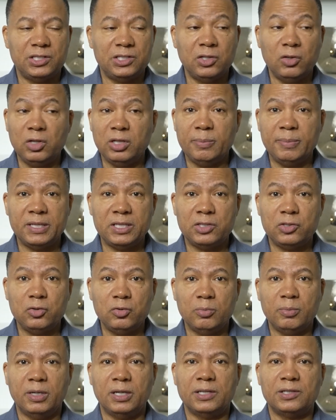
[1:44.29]
It's only been
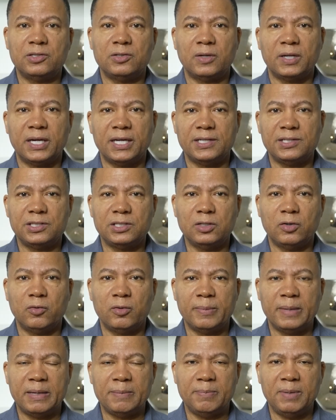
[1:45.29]
2 months, so I got to still
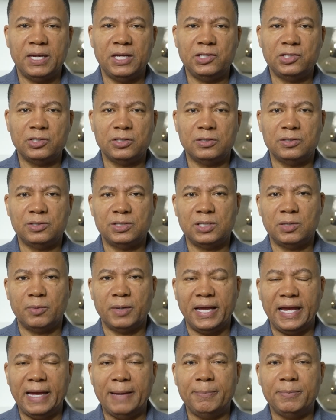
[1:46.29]
remain patient and see what
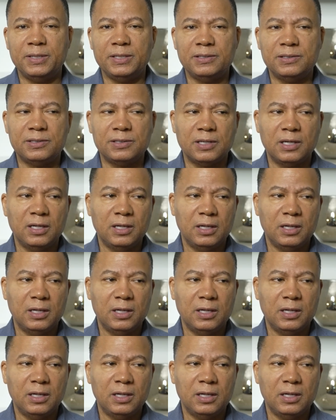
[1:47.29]
happens.